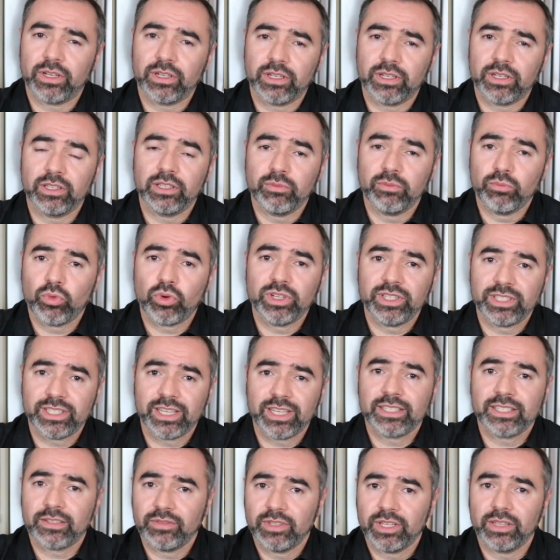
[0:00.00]
a little more
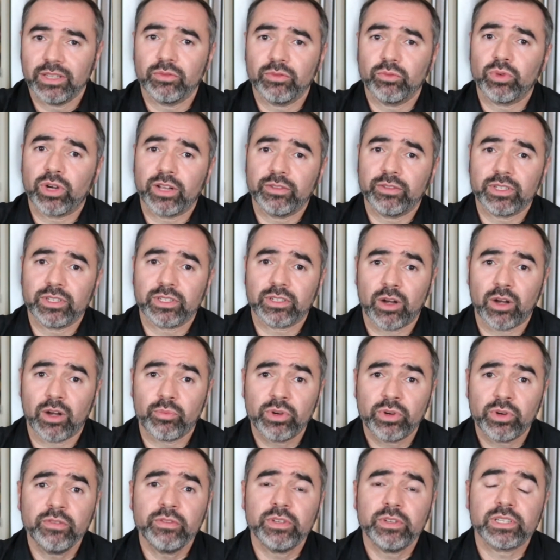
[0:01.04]
intensive than what I described
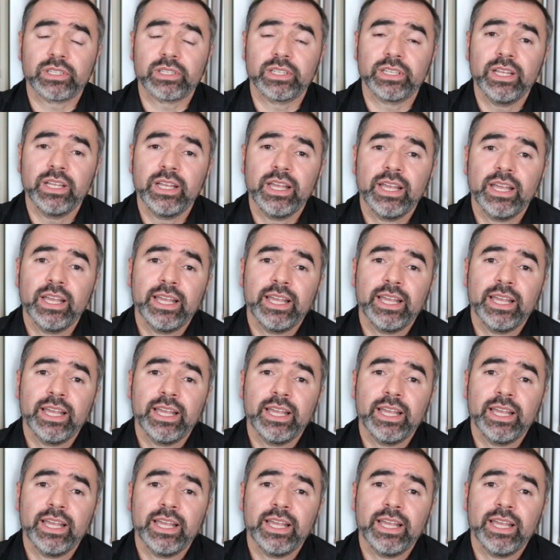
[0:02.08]
previously,